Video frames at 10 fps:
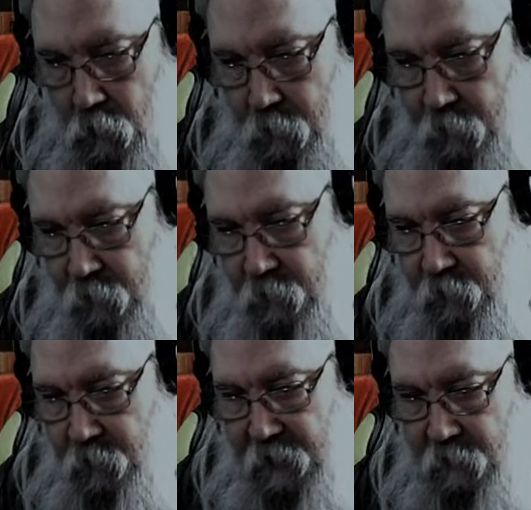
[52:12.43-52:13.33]
Oop.
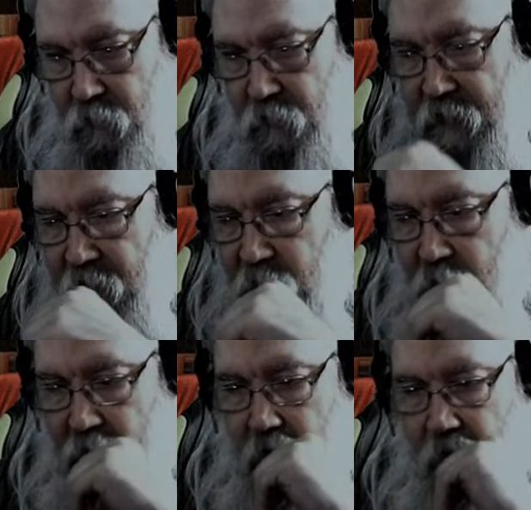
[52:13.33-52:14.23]
Better only has
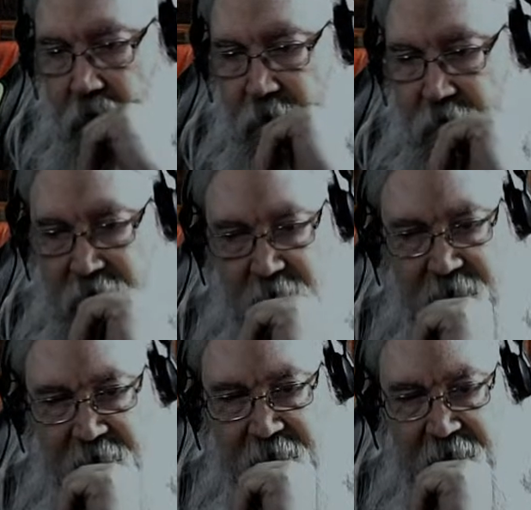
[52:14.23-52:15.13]
one R. Okay,
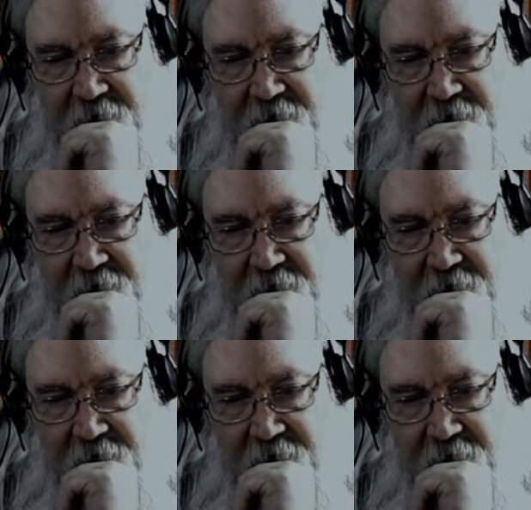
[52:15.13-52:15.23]
we'll leave